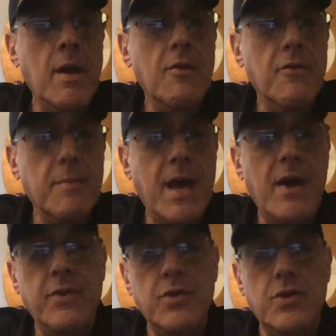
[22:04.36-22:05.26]
from
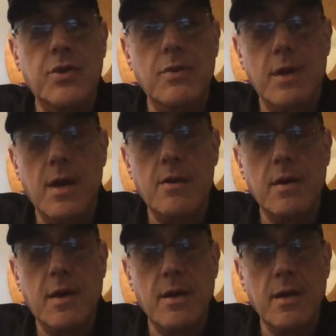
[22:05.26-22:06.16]
having to do an
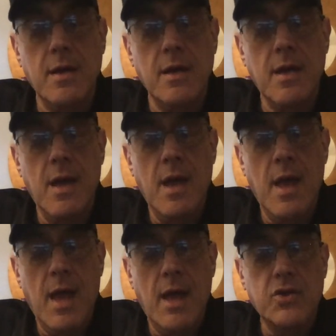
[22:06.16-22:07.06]
honor killing.
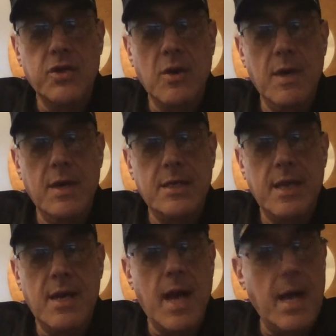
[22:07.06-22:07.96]
And so he
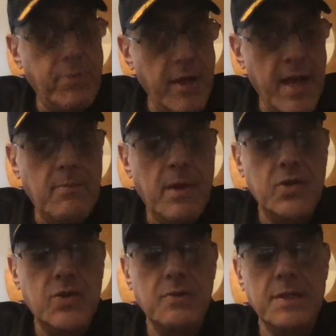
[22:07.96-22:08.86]
said, I had planned my
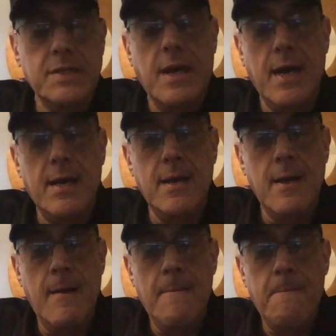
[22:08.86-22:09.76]
suicide
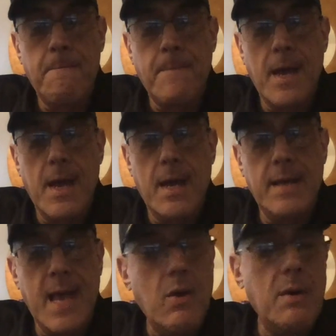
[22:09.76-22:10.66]
and
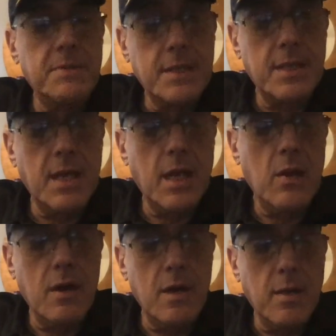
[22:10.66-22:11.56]
now I'm sitting
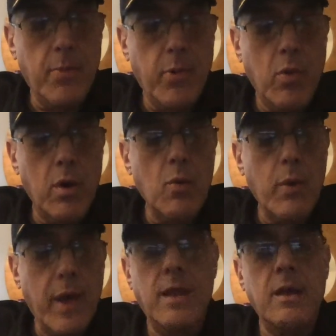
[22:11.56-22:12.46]
here in the port
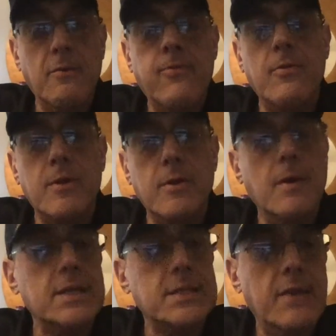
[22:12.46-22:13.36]
waiting for the
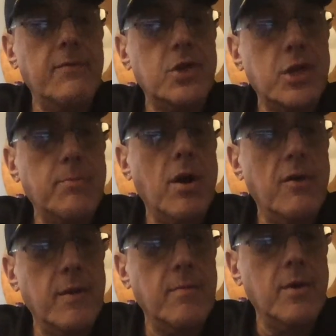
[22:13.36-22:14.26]
US Navy ship
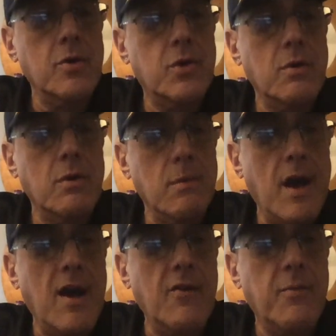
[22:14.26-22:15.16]
Harvey Milk to
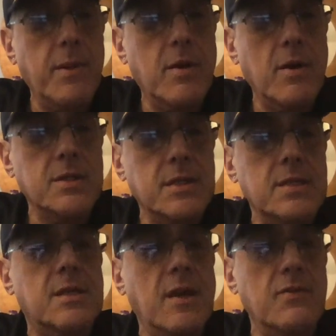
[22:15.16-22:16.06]
arrive because
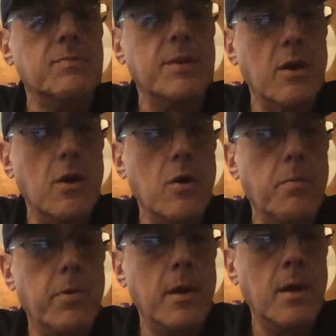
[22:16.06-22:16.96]
this gives me hope
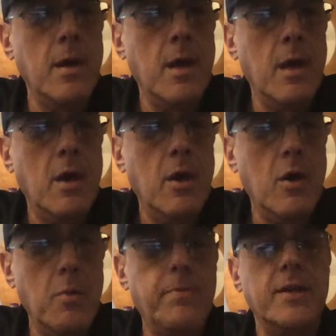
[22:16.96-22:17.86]

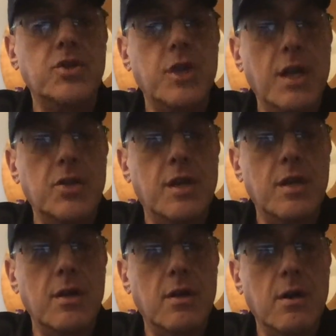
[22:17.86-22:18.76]
hope that change
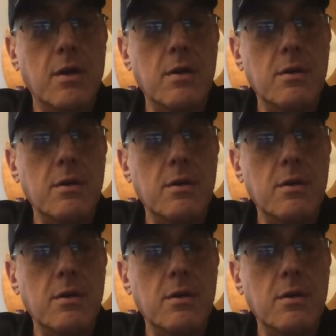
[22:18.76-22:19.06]
can occur.